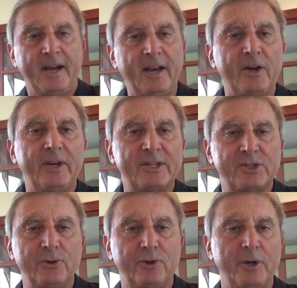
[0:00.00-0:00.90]
Hello,
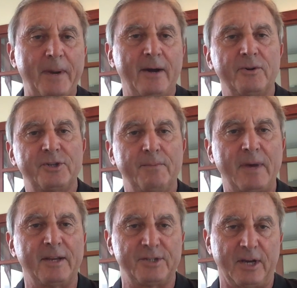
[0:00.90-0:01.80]
let's talk about
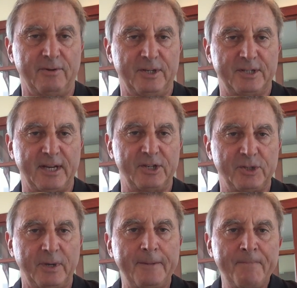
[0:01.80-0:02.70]
melatonin today,
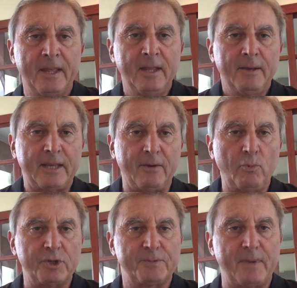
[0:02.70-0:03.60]
shall we?
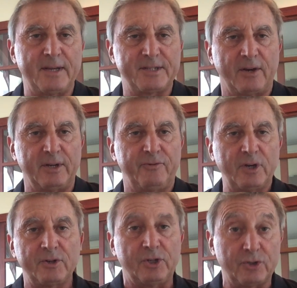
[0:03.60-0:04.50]
Now, what's melatonin? If you
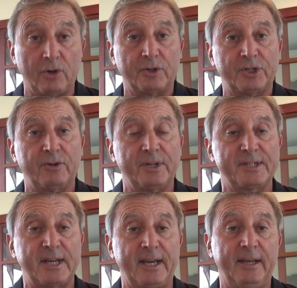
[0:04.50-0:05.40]
go to your doctor and
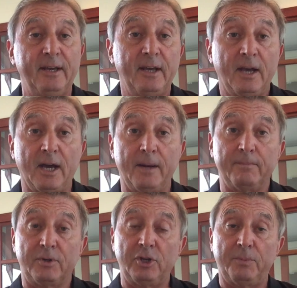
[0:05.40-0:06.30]
say,
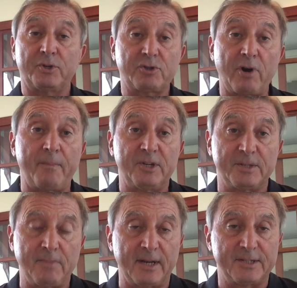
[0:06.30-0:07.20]
um, can you prescribe me
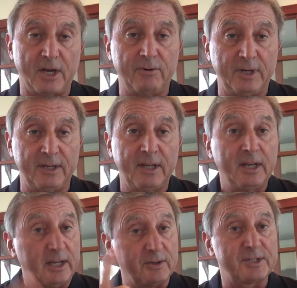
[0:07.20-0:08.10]
some melatonin?
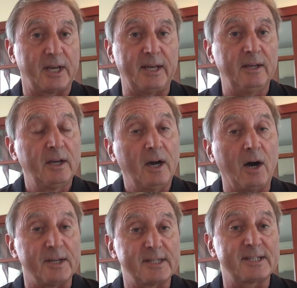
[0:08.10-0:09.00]
He'll say,
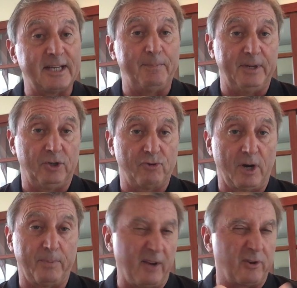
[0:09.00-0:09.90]
oh, it's a sleeping
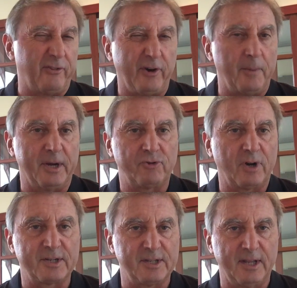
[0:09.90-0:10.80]
drug, but I've got far better
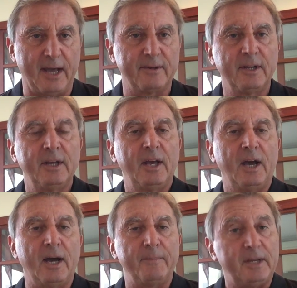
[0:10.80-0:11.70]
drugs than that.
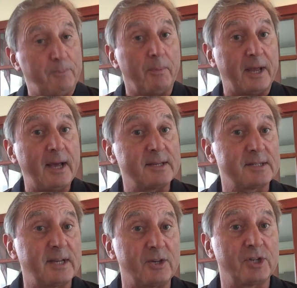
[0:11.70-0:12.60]
Um, he probably
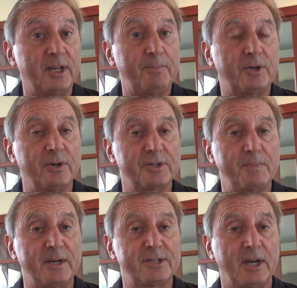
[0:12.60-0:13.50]
has, actually, because
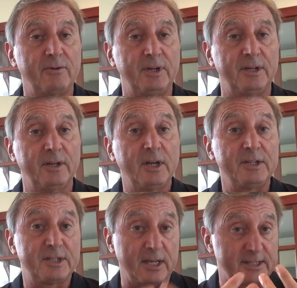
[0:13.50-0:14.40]
melatonin
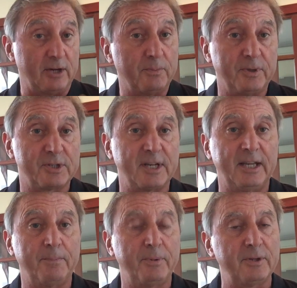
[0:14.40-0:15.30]
does help you
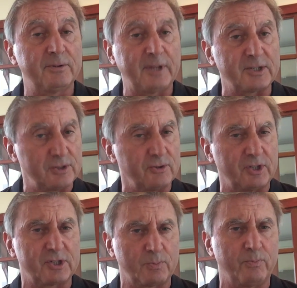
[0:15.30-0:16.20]
sleep, but that's not
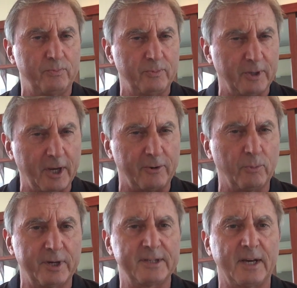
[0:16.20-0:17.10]
just
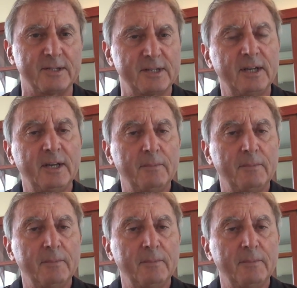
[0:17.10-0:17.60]
alone what it does.